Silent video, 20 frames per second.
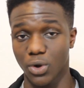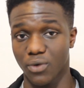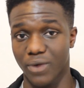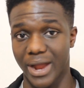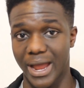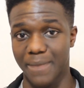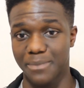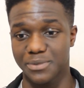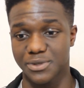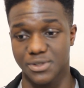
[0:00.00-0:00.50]
your
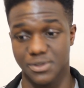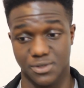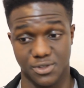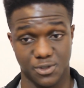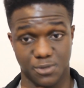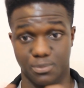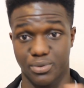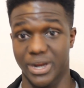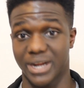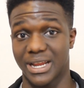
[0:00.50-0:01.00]
apps
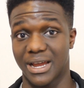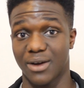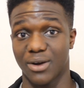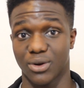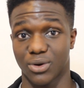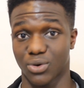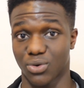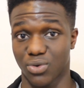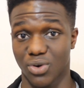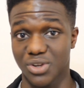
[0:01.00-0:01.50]
spread
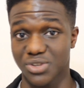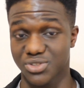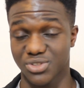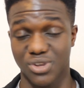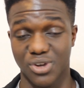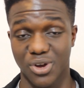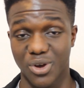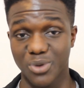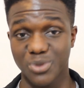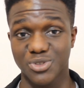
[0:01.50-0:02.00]
out across
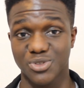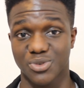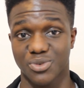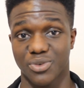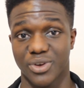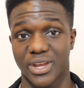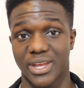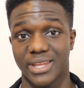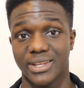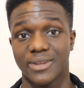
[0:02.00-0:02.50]
the whole
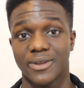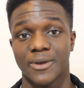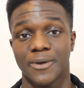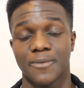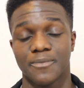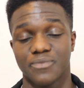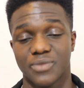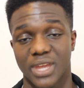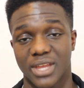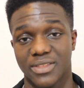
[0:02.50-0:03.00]
screen,
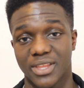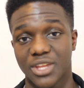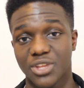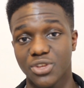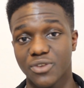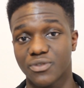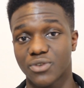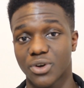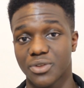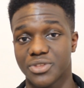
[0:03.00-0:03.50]
and
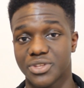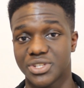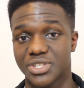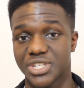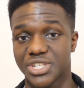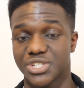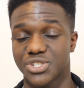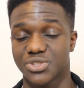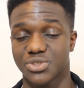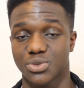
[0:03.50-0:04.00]
then you've got the
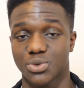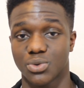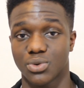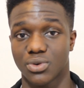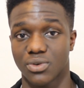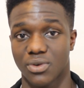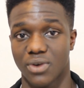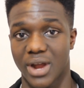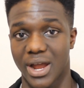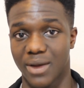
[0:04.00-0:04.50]
digital
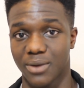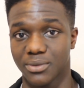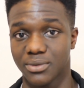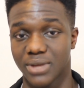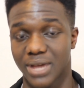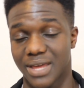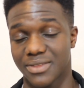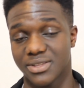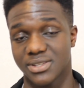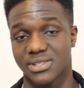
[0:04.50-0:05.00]

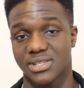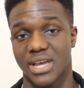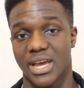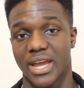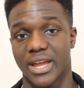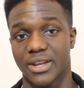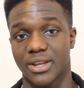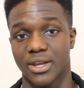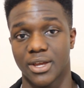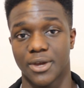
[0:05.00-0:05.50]
crown at the
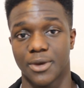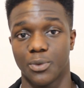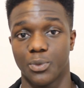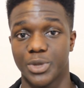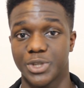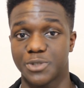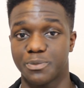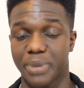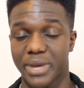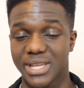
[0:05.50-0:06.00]
side,
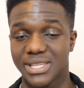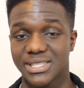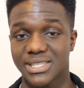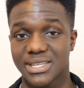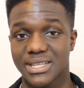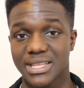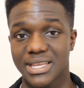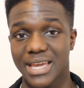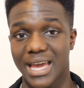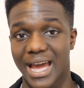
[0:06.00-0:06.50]
which
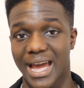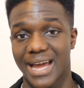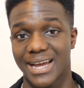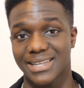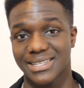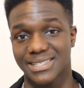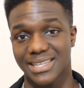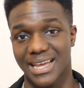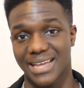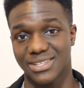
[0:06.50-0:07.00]
basically
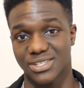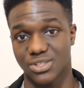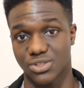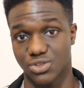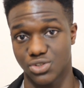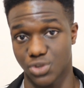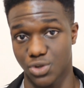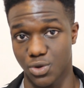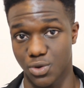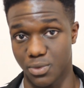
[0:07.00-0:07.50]
acts as a
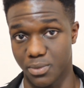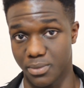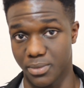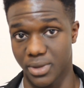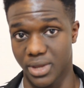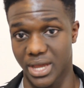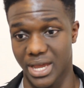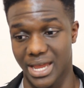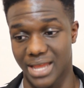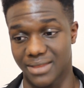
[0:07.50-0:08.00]

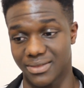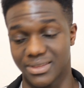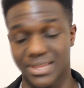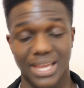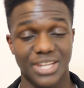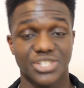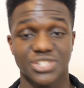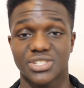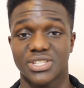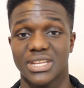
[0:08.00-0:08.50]
zoom, and
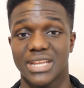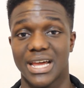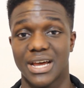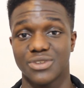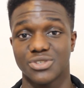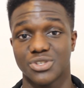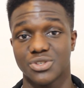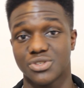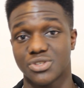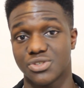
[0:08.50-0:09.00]
that just
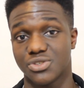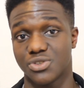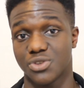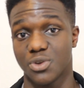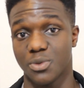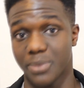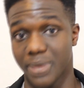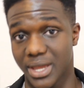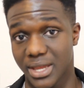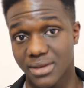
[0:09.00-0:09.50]
allows you to
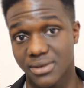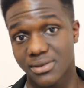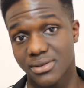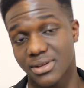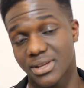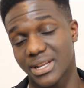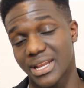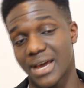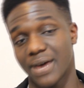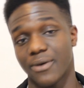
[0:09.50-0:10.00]
zoom in
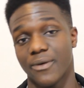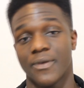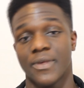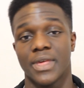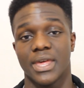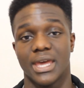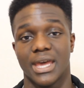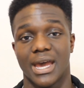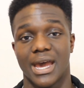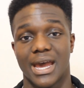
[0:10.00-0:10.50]
and out.
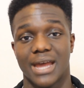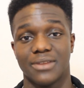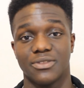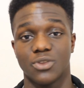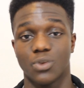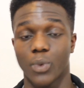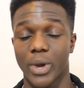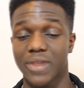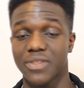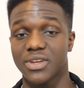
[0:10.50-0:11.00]

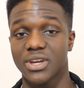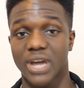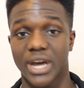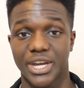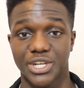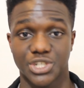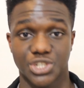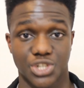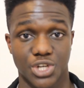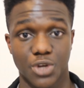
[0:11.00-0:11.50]
And the way the
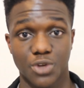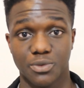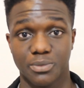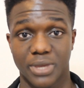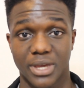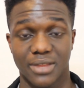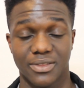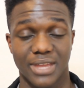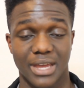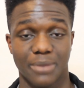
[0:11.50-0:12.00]
guy showed
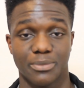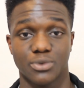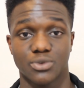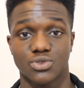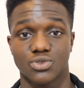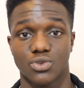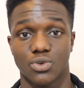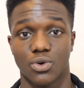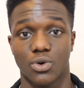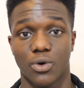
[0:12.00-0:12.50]
me at the Apple
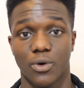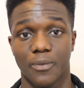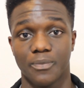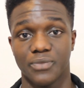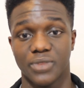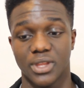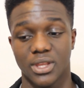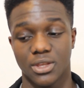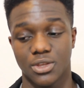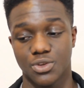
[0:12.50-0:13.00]
Store,
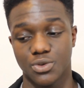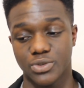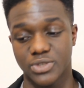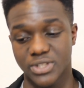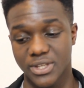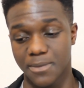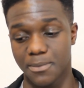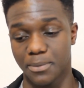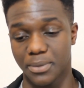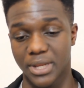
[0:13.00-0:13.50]
you
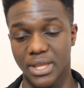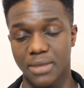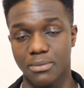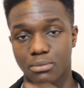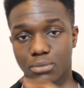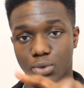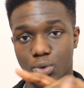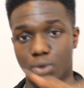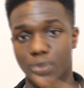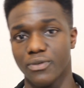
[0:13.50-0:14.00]
simply
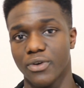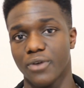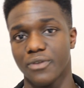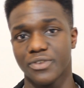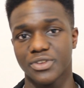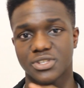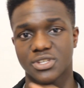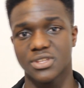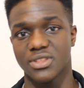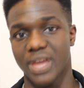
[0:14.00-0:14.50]
move
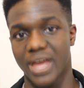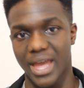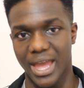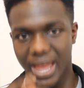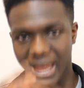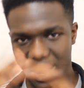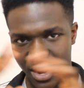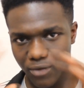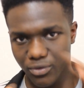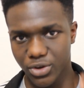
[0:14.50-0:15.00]
over to
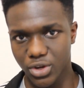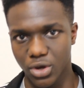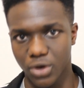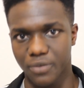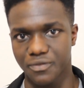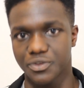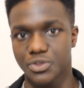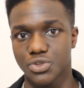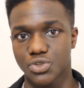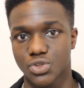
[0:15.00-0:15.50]
the area
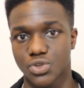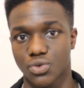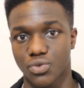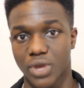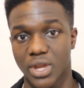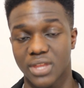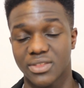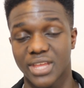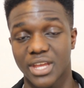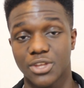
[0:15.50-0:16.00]
of the
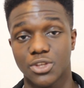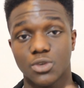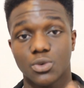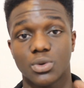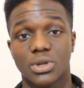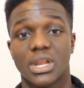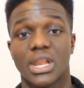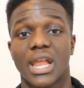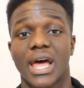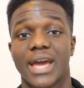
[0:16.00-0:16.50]
screen that you
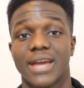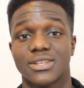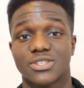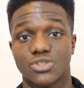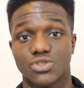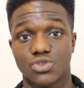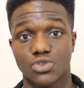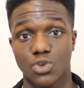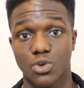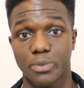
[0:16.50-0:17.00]
would like
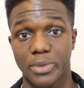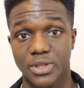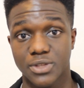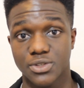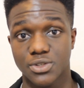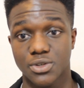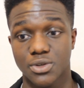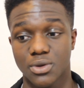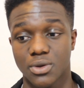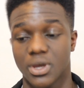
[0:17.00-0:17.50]
to zoom
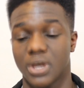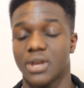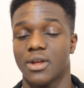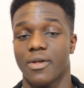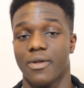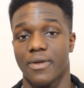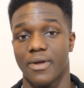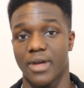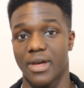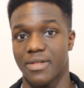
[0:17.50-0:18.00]
into,
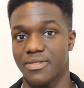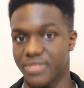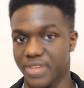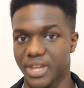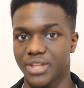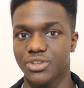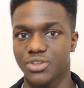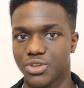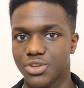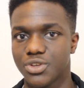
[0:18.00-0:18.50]
and
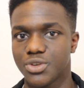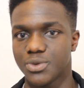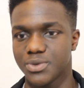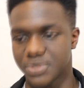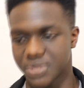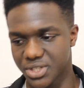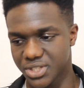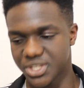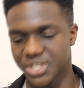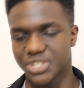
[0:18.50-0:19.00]
then you
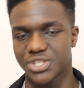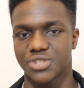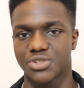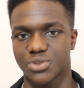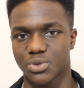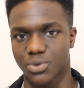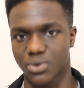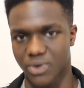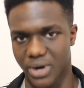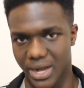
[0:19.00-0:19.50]
use the
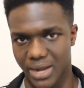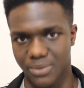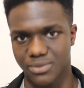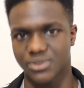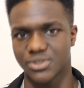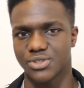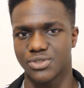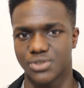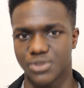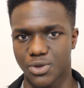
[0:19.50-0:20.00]
digital
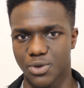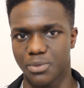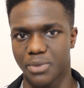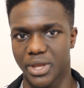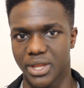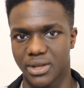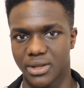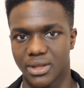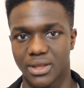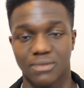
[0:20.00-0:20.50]
crown to zoom
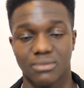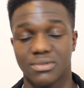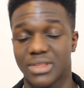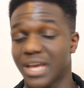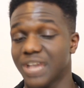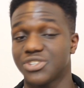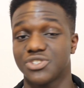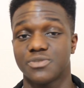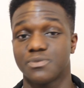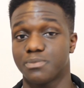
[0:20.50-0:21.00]
in, and
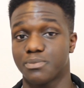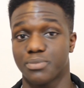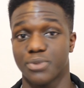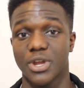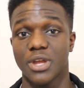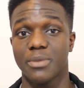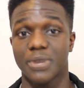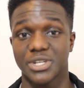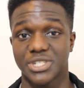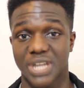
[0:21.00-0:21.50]
that's
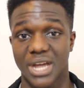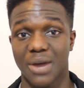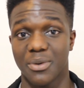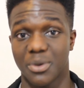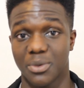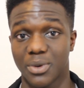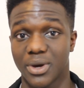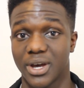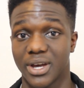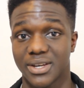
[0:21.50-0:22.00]
pretty much how
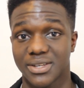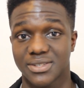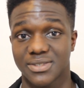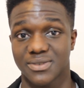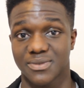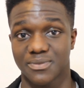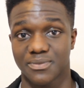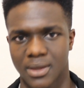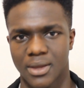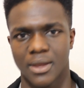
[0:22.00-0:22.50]
it
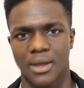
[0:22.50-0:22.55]
works.